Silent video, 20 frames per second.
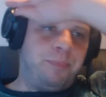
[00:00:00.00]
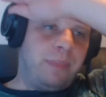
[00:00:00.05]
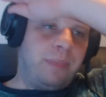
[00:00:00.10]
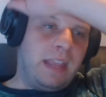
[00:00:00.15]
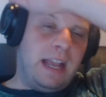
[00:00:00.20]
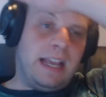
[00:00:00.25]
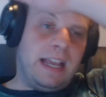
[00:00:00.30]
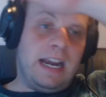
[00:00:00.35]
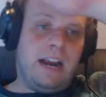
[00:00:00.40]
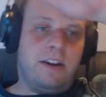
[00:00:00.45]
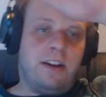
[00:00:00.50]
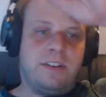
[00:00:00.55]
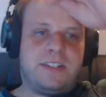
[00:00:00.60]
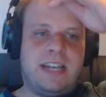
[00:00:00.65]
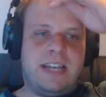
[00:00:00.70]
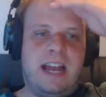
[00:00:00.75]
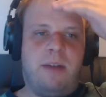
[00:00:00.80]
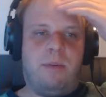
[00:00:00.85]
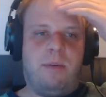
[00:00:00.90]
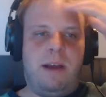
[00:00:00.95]
I can
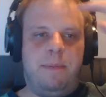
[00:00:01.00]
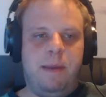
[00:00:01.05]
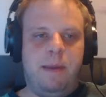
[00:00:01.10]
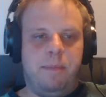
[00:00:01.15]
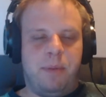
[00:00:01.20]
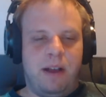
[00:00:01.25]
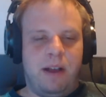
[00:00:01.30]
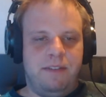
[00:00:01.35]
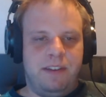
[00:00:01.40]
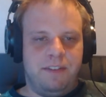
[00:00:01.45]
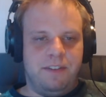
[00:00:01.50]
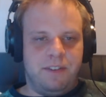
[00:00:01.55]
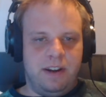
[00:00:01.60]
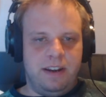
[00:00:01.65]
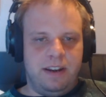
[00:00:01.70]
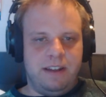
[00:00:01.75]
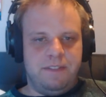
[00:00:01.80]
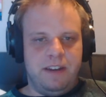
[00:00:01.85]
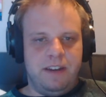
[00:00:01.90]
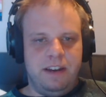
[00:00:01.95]
understand why people have
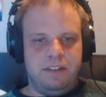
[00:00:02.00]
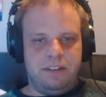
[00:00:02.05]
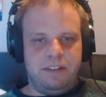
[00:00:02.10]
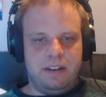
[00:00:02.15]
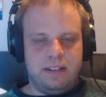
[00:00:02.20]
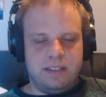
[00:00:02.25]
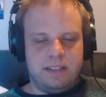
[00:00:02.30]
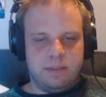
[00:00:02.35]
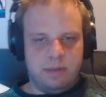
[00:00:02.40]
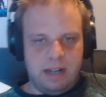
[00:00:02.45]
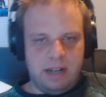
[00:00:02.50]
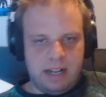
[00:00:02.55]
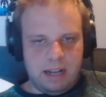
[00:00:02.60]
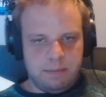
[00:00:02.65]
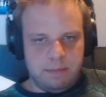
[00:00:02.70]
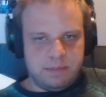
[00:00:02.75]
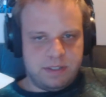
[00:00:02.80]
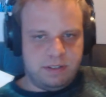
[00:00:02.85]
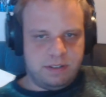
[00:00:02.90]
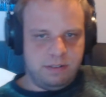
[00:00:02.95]
different definitions when it
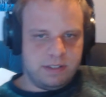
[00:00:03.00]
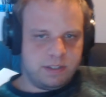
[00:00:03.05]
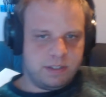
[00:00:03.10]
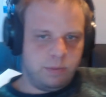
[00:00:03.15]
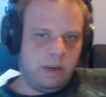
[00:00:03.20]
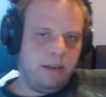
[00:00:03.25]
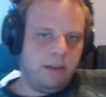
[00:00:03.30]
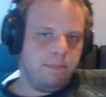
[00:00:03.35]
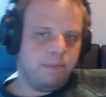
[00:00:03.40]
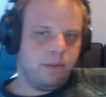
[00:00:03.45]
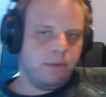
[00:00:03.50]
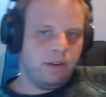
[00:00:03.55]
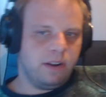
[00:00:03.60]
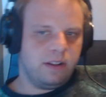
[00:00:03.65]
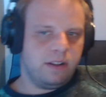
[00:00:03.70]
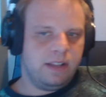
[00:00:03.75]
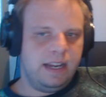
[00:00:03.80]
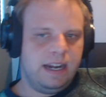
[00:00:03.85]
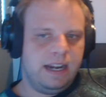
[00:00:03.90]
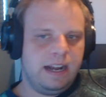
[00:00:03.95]
comes to a sweep or a
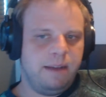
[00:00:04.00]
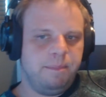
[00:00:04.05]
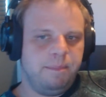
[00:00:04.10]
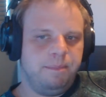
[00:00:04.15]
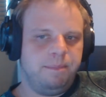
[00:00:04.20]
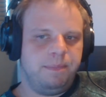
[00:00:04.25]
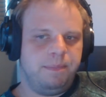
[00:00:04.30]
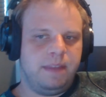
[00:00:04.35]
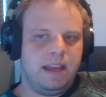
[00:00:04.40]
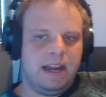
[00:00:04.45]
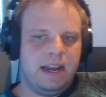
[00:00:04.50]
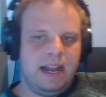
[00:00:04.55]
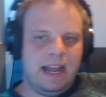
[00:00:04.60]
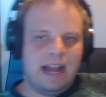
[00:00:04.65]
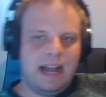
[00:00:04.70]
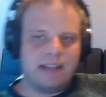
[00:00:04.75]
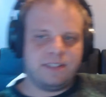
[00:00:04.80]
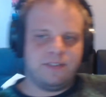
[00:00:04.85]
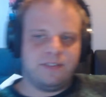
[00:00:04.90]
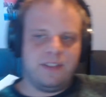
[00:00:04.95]
cleanup, and I
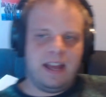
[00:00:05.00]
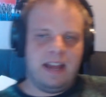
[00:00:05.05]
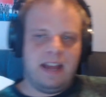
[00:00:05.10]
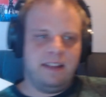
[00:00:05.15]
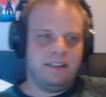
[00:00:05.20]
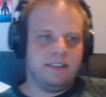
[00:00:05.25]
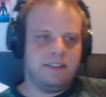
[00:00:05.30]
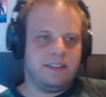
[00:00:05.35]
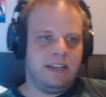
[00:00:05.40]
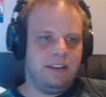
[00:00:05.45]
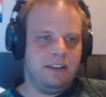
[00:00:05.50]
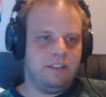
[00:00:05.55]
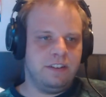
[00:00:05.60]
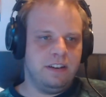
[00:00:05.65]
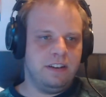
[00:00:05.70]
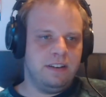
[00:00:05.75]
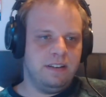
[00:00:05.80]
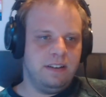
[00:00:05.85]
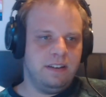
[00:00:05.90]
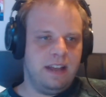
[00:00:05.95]
asked for that
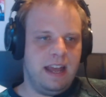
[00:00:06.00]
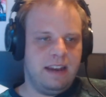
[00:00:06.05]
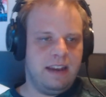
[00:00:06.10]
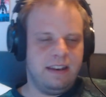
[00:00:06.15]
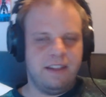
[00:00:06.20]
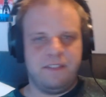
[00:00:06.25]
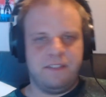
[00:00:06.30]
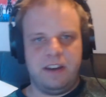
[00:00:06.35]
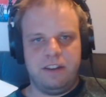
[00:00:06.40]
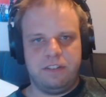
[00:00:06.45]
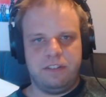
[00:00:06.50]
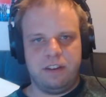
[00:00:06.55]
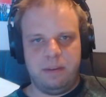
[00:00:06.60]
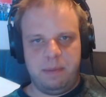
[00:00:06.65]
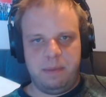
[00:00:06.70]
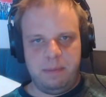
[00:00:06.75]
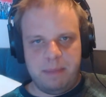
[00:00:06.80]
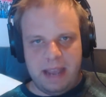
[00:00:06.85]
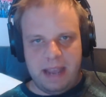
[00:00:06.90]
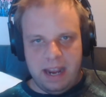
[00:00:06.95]
distinction and definition to
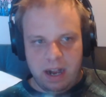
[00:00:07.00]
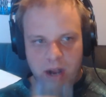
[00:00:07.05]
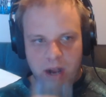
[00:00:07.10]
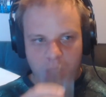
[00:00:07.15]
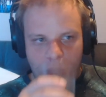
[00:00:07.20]
be made.